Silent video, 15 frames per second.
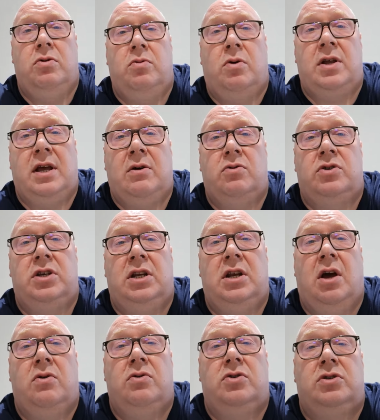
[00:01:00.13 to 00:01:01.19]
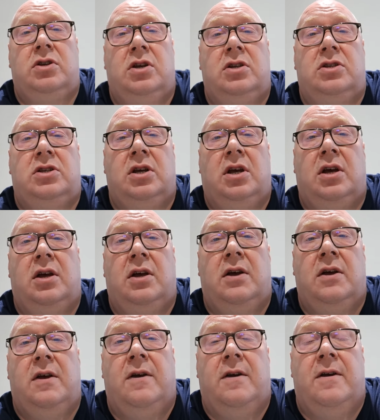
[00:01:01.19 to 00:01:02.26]
I wonder what else he knows that
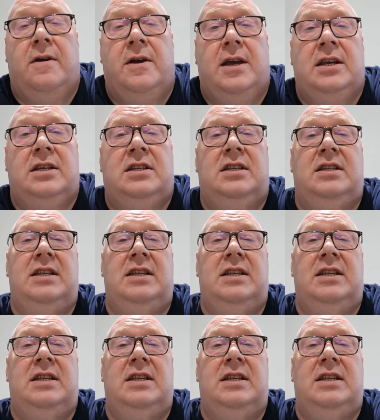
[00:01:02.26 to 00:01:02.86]
is